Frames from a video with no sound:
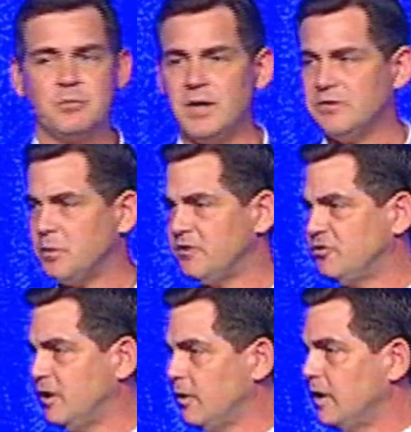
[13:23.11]
base by
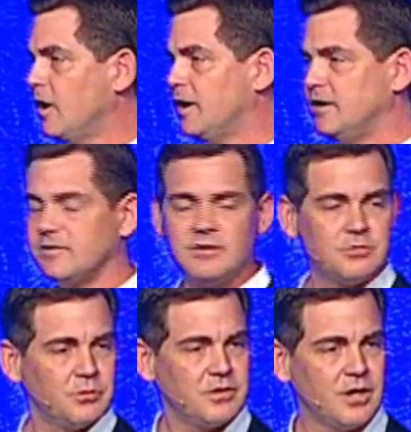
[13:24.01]
sharing audiences
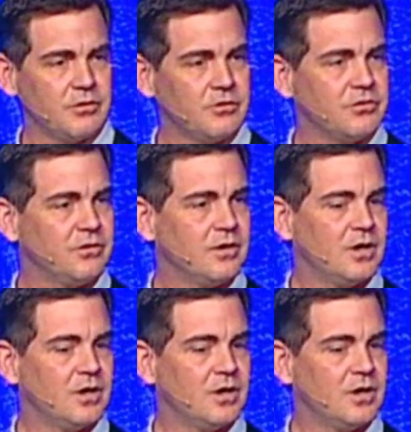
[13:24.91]
with the others.